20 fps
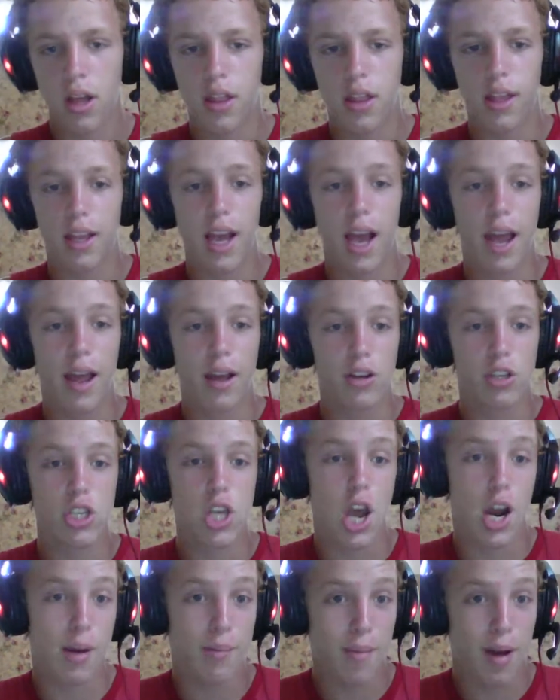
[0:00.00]
the guy I was
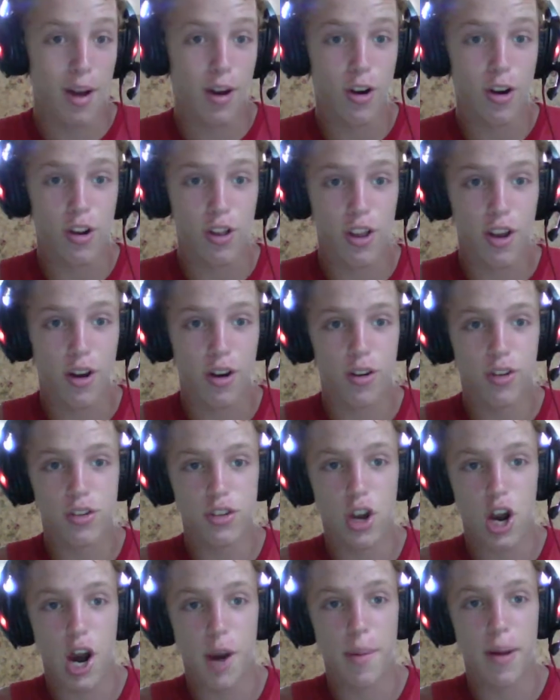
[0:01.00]
talking about earlier.
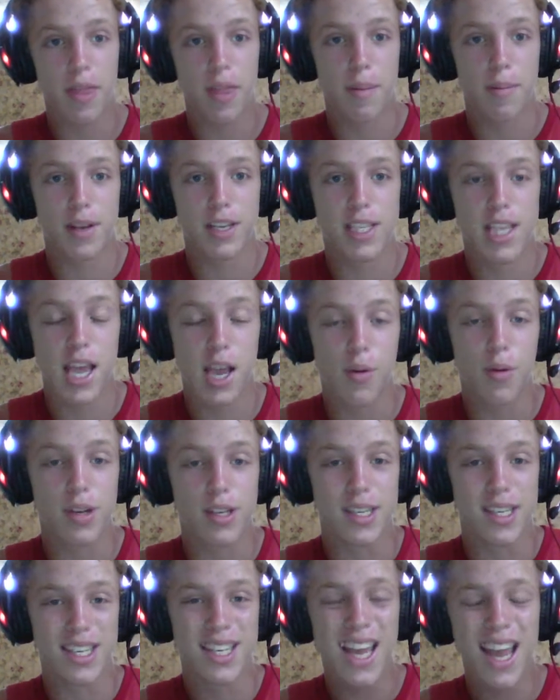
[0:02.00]
Sorry about that mistake
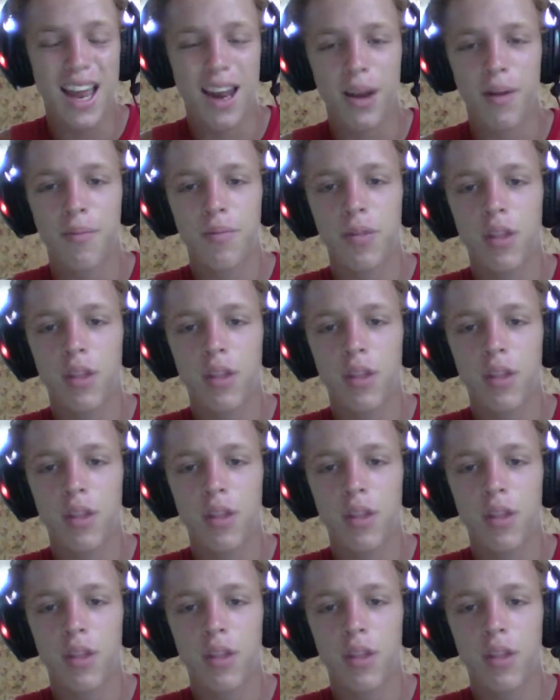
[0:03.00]
once again.